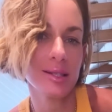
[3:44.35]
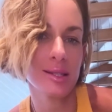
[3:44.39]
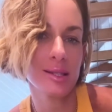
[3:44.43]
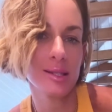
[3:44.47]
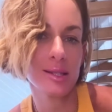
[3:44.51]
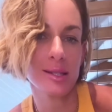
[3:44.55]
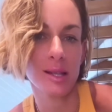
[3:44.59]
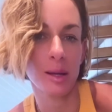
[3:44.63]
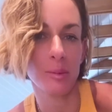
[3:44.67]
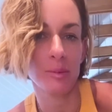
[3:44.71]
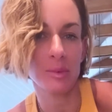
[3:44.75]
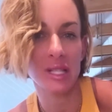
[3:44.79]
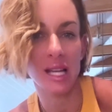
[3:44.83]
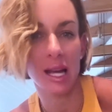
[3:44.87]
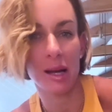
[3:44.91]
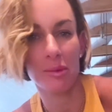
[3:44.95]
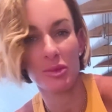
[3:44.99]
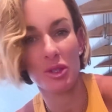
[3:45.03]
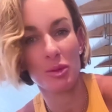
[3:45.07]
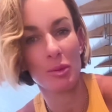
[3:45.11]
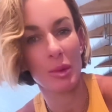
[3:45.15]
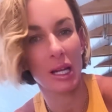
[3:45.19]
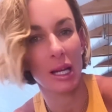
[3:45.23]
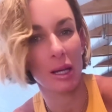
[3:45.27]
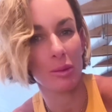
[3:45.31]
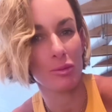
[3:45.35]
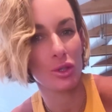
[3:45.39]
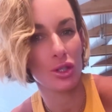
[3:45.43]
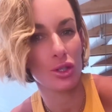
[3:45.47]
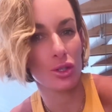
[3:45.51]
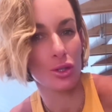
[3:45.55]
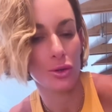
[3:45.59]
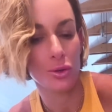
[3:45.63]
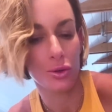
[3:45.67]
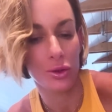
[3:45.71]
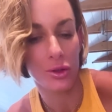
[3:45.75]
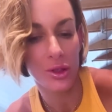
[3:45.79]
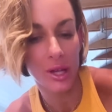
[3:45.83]
Sometimes it becomes
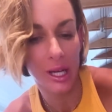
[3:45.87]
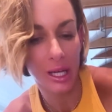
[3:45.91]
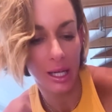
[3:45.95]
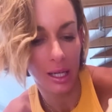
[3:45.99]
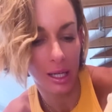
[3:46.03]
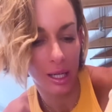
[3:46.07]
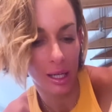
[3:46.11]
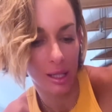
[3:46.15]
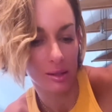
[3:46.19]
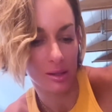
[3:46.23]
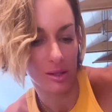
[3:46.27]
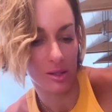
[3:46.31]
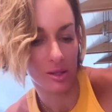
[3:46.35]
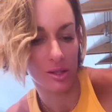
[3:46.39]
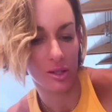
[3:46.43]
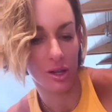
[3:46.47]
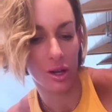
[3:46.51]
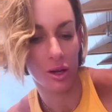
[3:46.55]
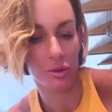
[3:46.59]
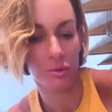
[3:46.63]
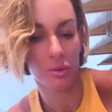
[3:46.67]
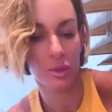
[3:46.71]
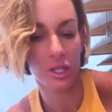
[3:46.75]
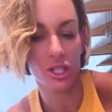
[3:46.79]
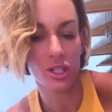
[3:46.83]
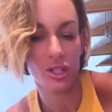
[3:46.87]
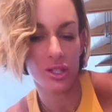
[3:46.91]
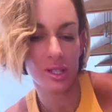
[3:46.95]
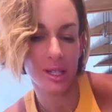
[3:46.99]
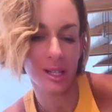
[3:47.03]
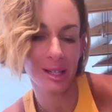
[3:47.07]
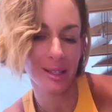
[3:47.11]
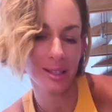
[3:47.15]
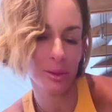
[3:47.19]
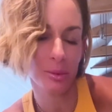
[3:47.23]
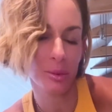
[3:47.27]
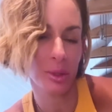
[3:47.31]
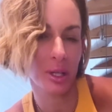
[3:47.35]
too thick, and so we just
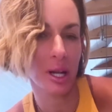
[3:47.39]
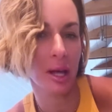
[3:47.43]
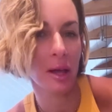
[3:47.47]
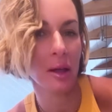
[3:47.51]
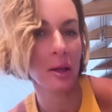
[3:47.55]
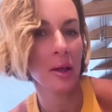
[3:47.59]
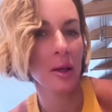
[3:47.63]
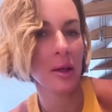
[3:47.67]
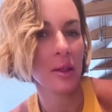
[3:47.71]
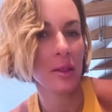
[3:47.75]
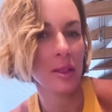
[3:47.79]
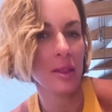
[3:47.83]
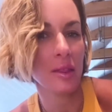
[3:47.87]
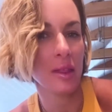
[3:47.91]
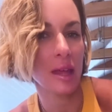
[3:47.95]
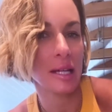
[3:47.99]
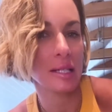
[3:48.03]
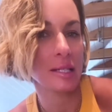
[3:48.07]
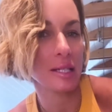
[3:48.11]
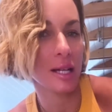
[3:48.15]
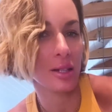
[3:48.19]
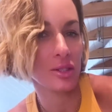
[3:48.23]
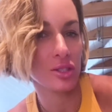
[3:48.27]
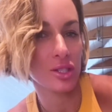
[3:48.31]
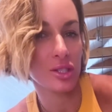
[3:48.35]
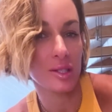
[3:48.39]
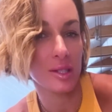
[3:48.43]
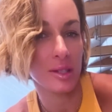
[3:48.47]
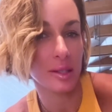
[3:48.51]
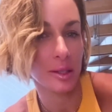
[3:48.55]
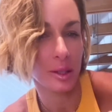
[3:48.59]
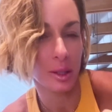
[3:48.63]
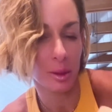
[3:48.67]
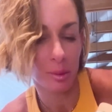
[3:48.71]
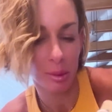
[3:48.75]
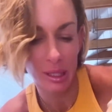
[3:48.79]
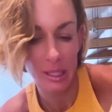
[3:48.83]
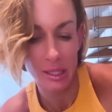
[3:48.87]
kind of want to thin that down just a
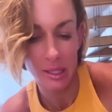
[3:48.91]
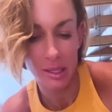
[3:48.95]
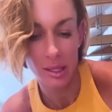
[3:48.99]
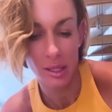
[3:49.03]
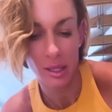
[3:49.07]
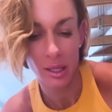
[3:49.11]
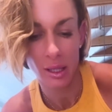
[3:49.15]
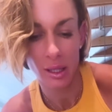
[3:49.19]
little bit.